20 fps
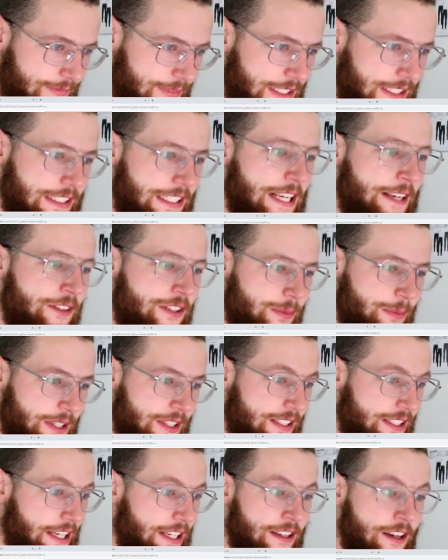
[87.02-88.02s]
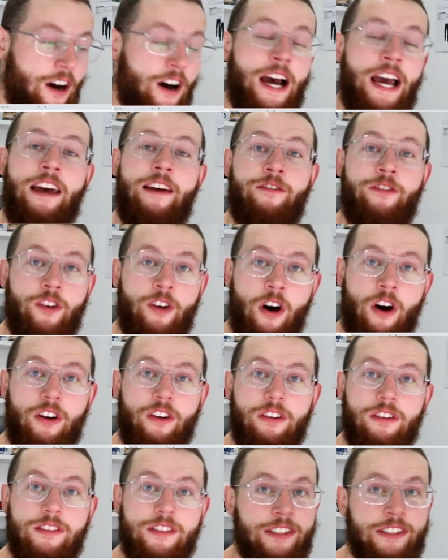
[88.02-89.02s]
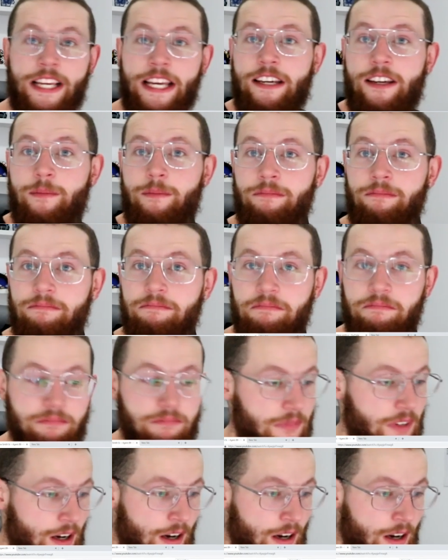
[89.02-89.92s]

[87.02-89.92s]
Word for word: Steve Smith Sr. I have not seen him.